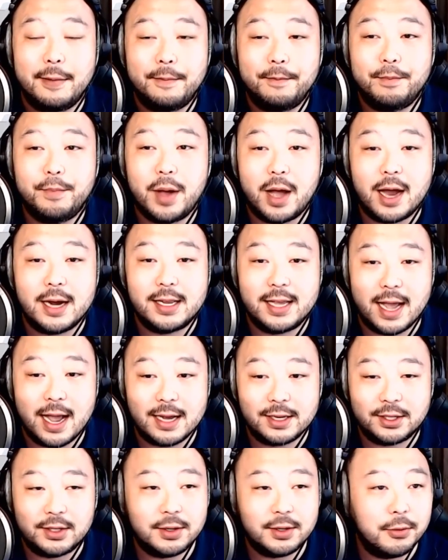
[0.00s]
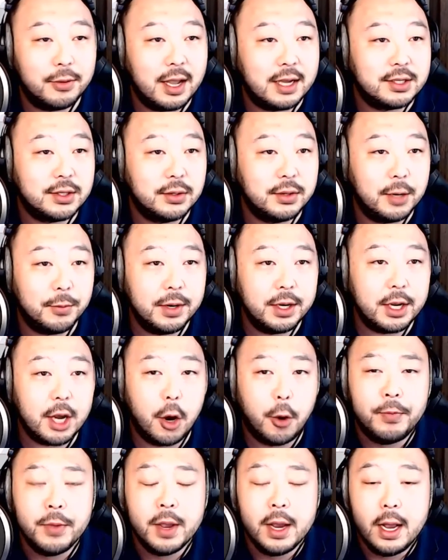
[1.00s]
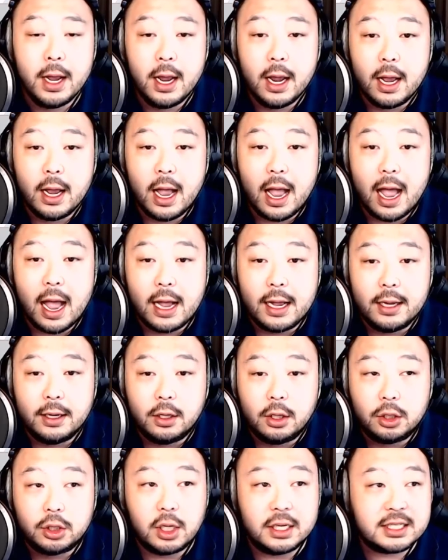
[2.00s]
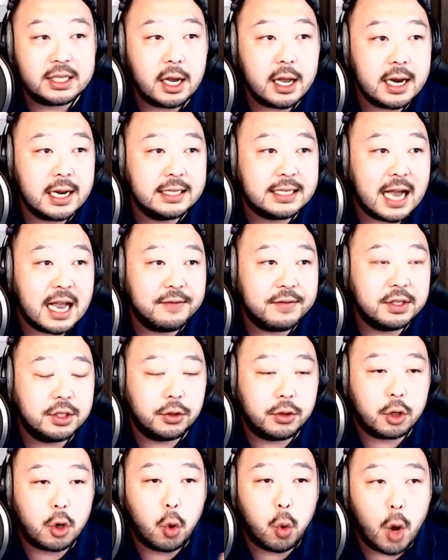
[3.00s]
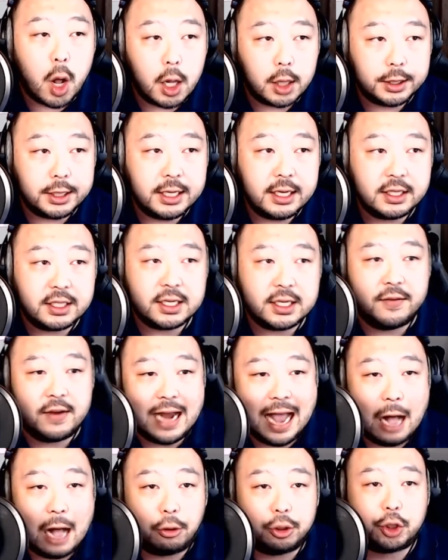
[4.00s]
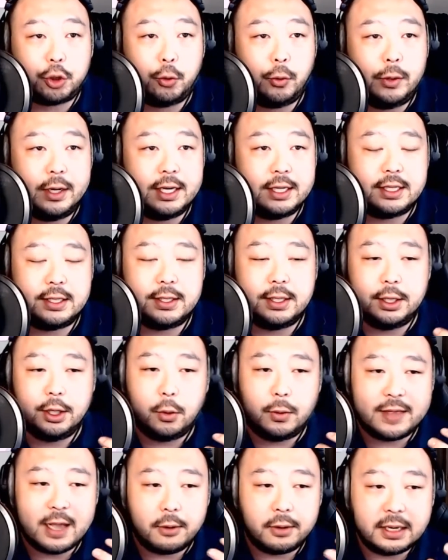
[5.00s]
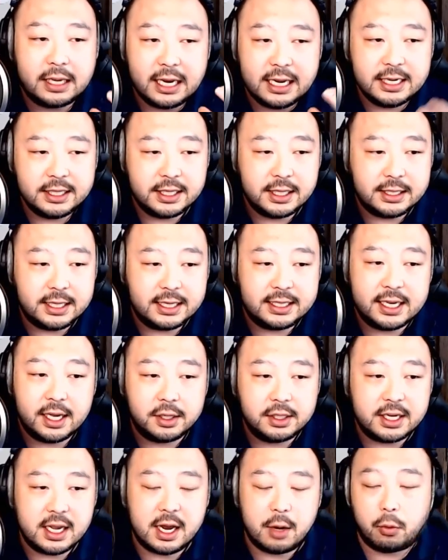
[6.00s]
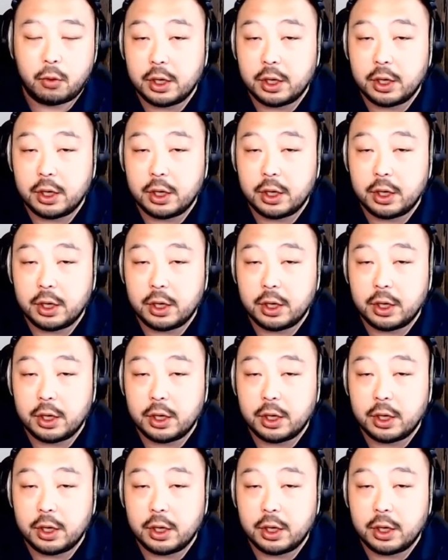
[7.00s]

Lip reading: podcast. Okay, so here we go. So let's kind of dive into the qualities of an altruist, without getting into the details yet.